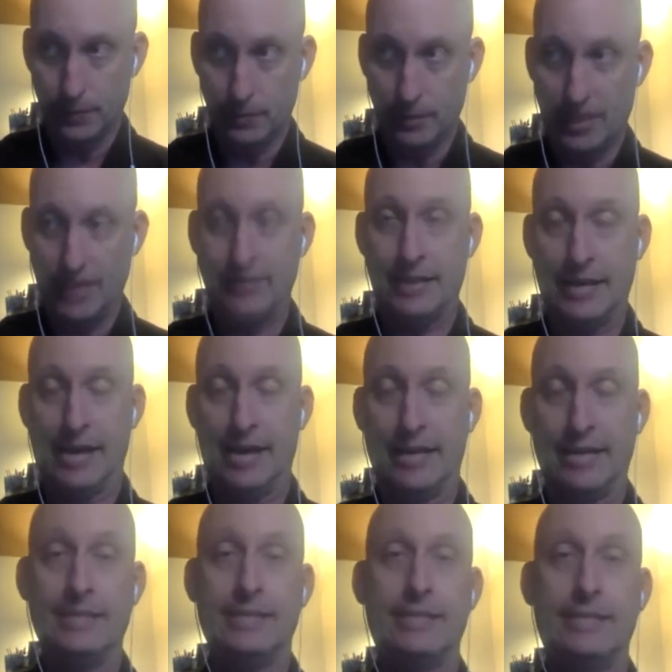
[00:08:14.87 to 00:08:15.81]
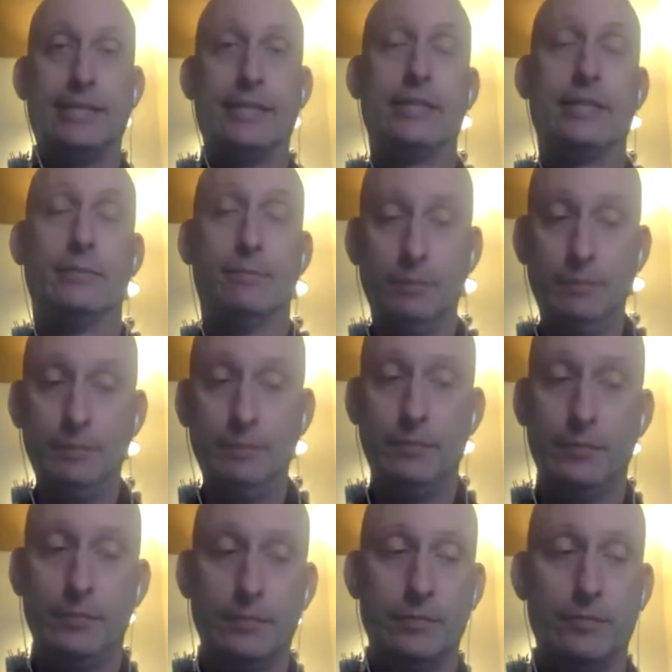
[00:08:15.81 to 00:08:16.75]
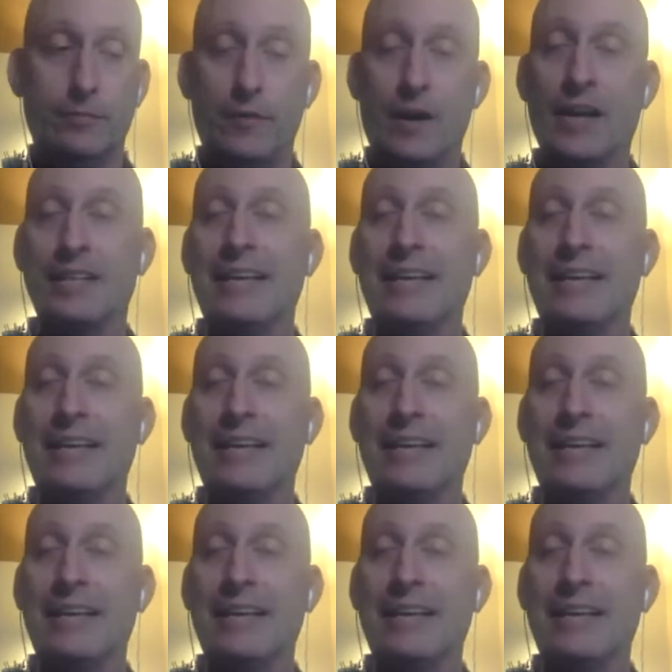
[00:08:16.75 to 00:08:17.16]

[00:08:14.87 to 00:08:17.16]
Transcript: in that he didn't find